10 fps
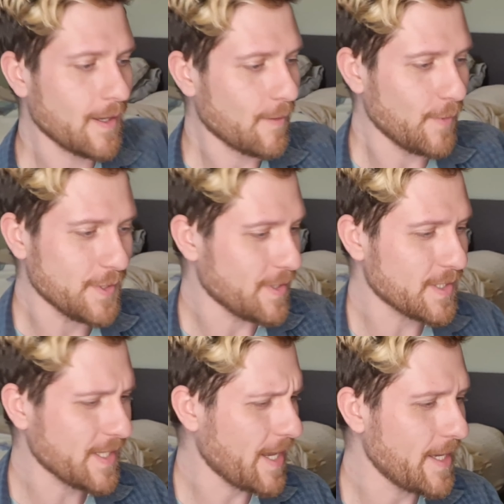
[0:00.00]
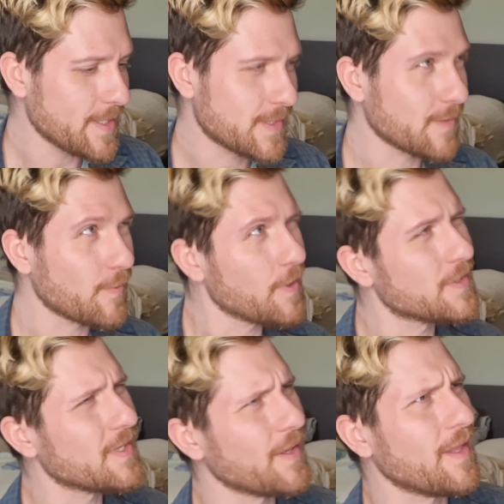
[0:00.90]
which in this case
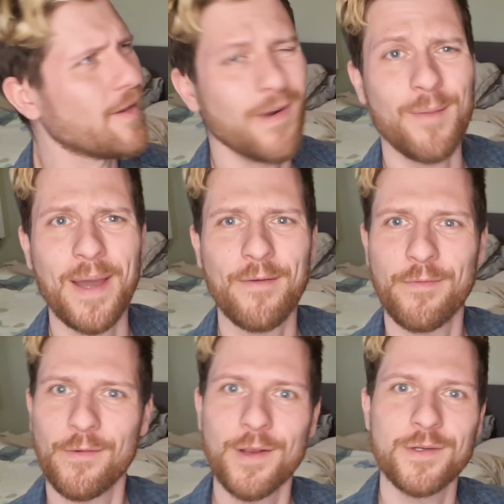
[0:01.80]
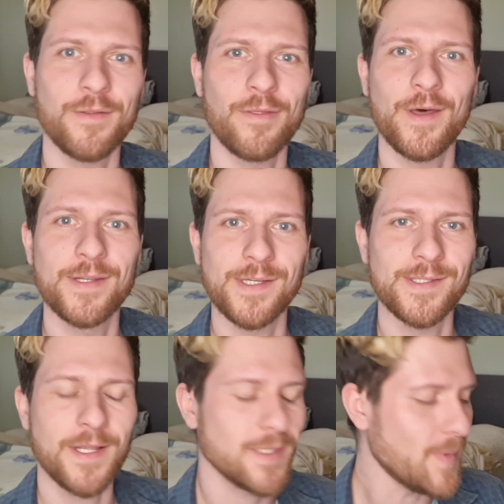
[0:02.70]
was, I think, around about 330
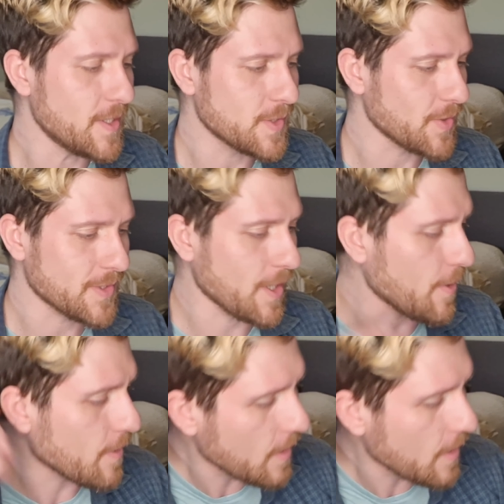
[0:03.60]
centimetres or so.